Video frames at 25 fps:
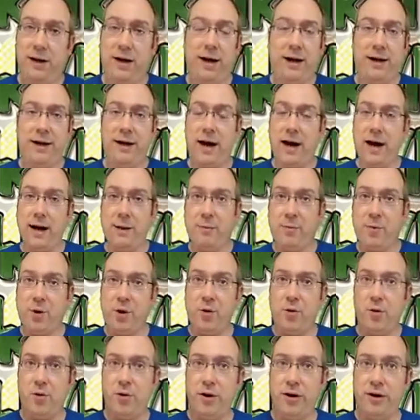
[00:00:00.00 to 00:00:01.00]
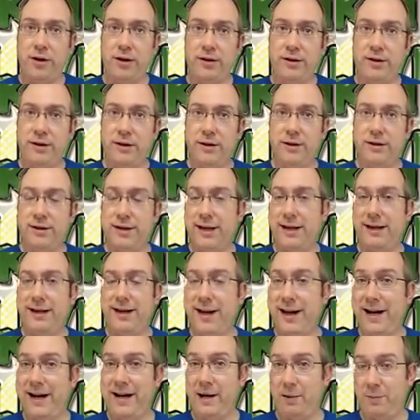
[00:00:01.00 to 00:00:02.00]
and I'm recording this in
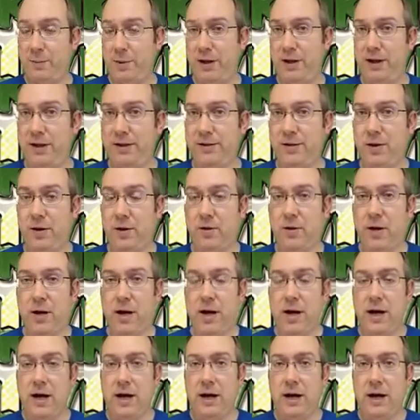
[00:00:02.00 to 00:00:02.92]
1080p, so